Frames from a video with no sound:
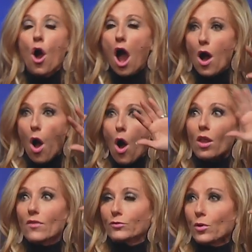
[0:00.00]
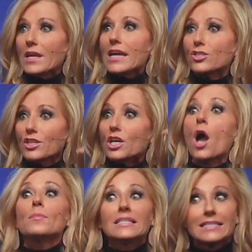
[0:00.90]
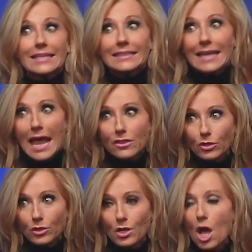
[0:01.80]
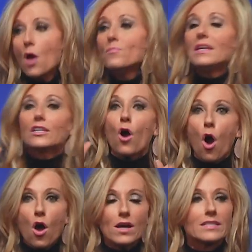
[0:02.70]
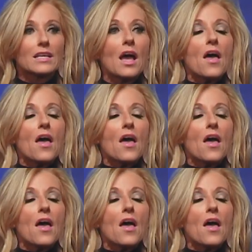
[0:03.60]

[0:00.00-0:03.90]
all of creation coming together because